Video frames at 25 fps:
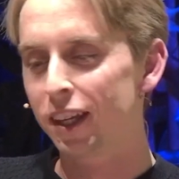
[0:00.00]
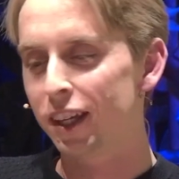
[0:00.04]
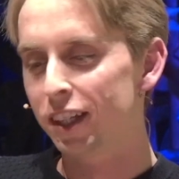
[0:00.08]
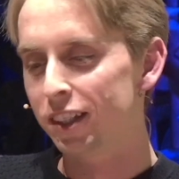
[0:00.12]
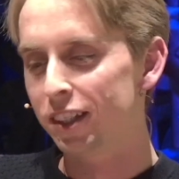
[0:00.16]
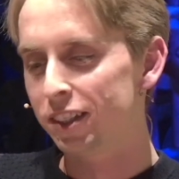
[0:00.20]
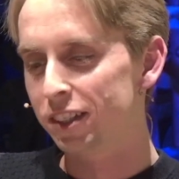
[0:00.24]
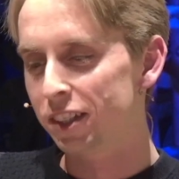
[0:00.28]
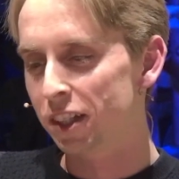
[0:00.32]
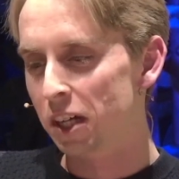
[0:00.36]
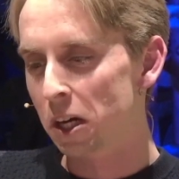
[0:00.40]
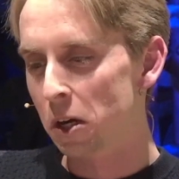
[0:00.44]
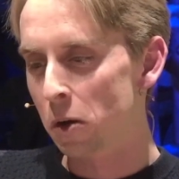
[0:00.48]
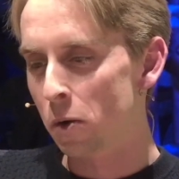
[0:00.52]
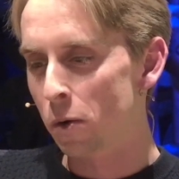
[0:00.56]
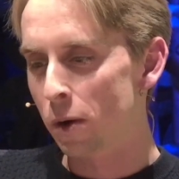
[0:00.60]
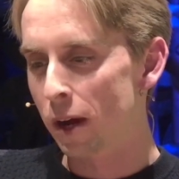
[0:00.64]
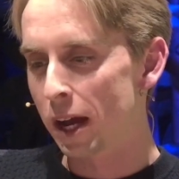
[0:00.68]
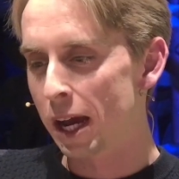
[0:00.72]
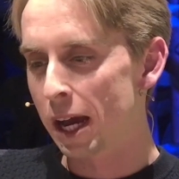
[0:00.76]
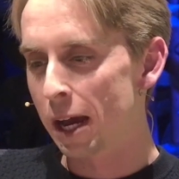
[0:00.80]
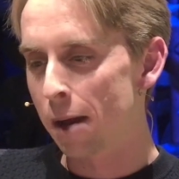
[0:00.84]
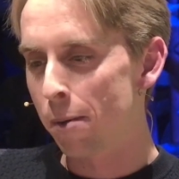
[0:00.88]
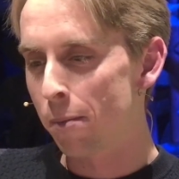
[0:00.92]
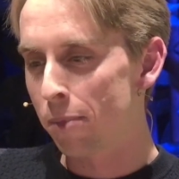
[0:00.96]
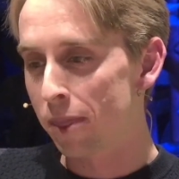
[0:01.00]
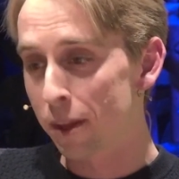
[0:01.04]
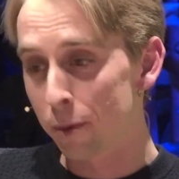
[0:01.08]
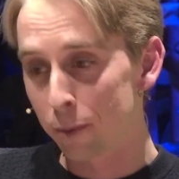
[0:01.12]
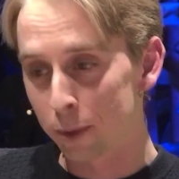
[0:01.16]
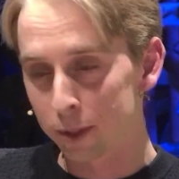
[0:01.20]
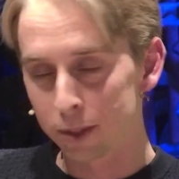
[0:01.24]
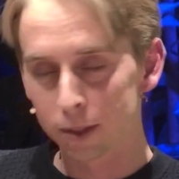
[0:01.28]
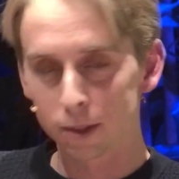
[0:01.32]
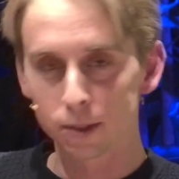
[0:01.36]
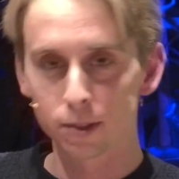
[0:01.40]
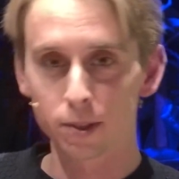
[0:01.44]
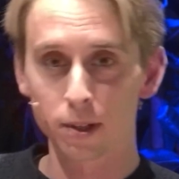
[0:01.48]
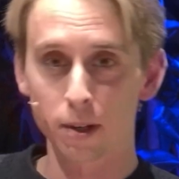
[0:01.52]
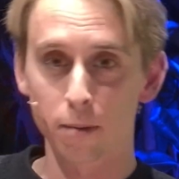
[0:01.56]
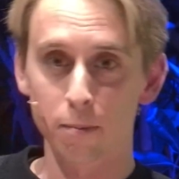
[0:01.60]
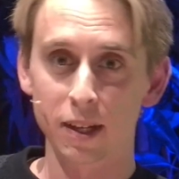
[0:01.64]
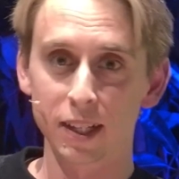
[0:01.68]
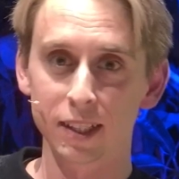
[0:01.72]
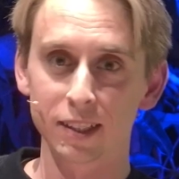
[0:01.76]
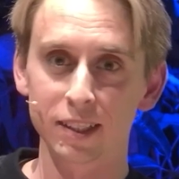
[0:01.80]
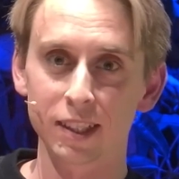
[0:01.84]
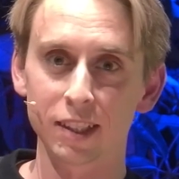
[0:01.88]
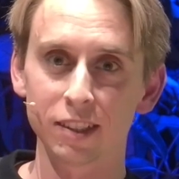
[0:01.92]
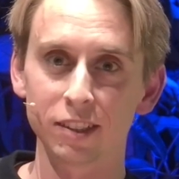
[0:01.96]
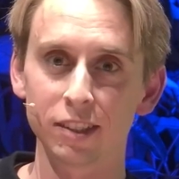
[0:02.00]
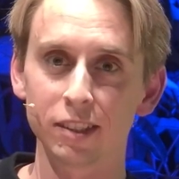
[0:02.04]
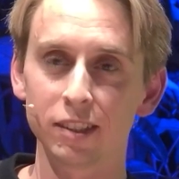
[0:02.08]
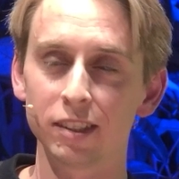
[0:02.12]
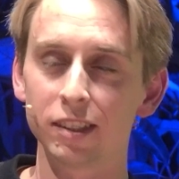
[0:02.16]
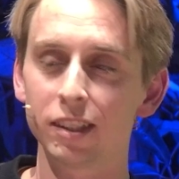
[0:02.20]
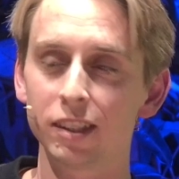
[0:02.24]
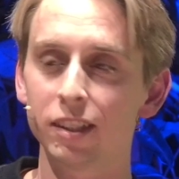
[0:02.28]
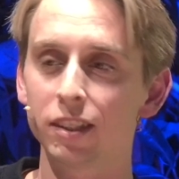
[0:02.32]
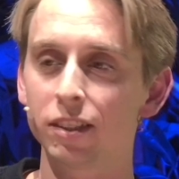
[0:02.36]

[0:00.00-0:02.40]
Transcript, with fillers: So um, that was also not my intention.